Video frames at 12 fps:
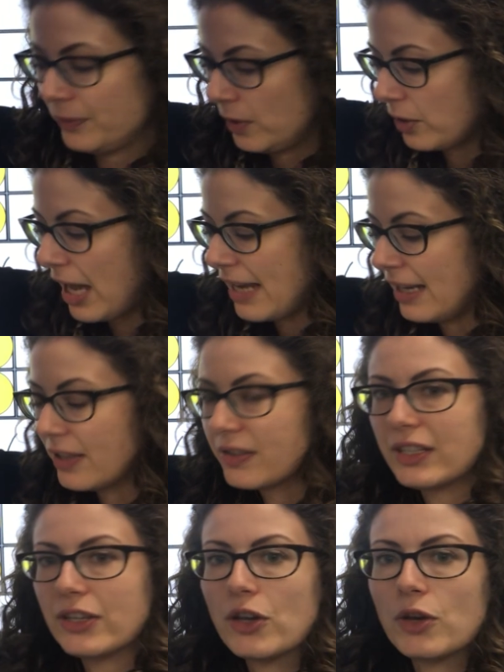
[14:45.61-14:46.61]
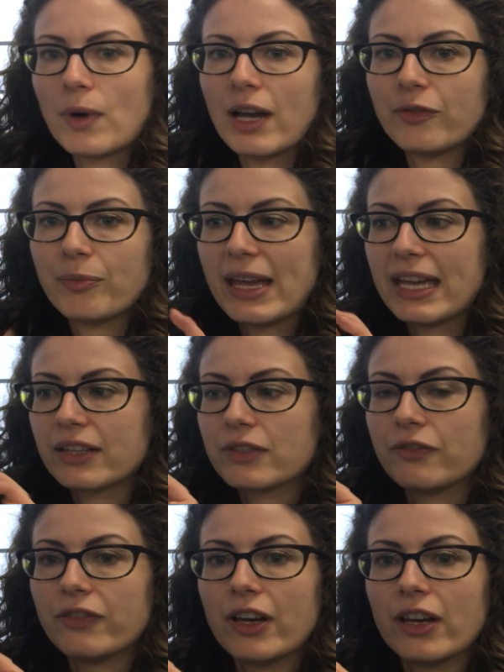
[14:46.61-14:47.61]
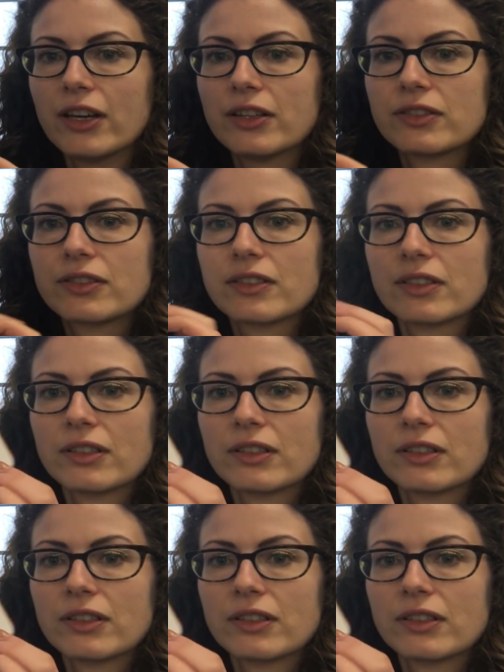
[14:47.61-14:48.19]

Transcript: Okay, let's see who I've picked first.